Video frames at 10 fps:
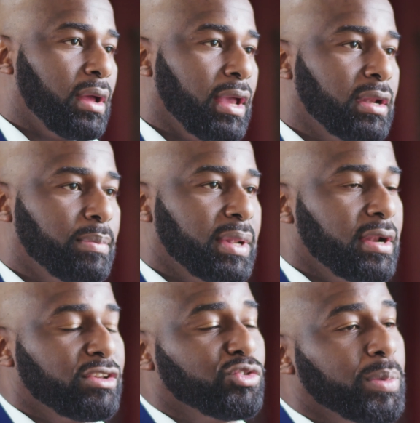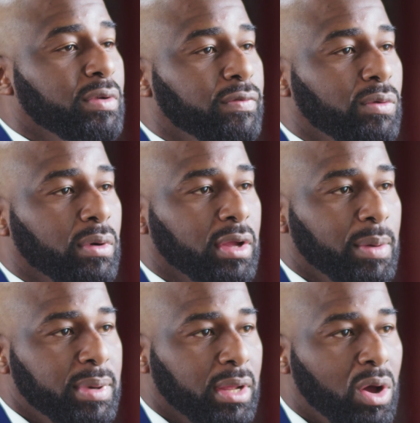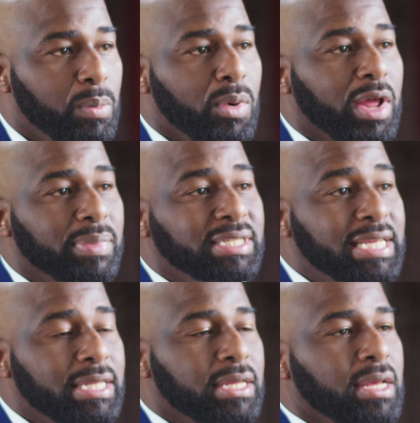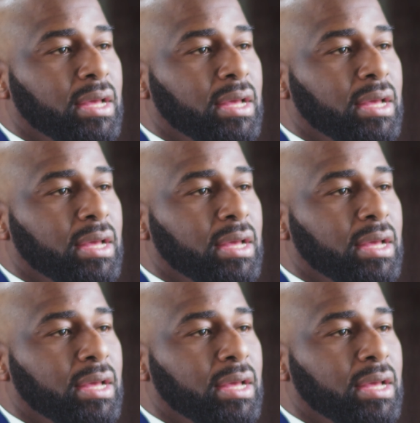independent distributor for a company called Bon Appetit.